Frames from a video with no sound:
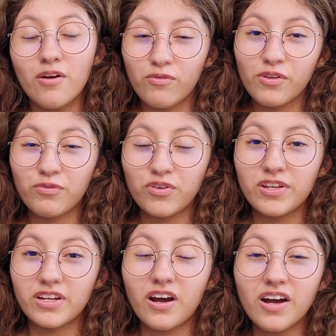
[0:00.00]
feel free
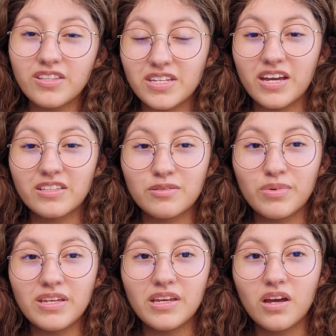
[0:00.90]
to contact
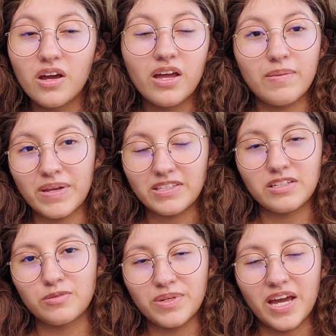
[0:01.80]
me and
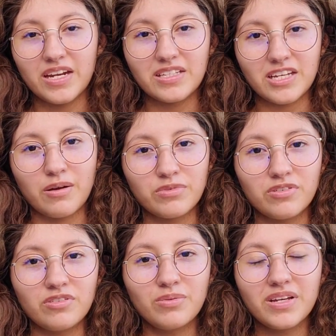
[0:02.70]
message me anytime
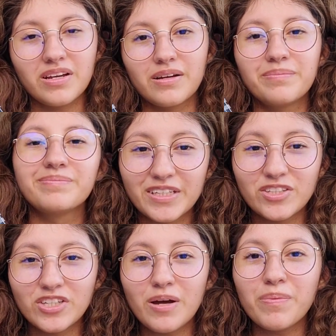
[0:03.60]
during the week.
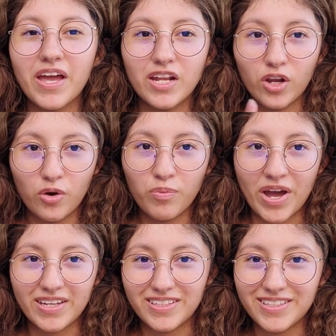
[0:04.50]
Good job and go
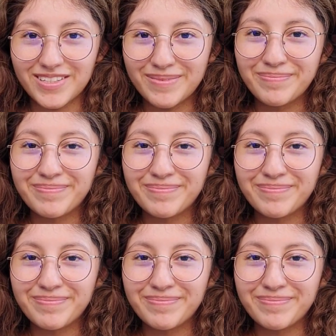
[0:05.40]
practice.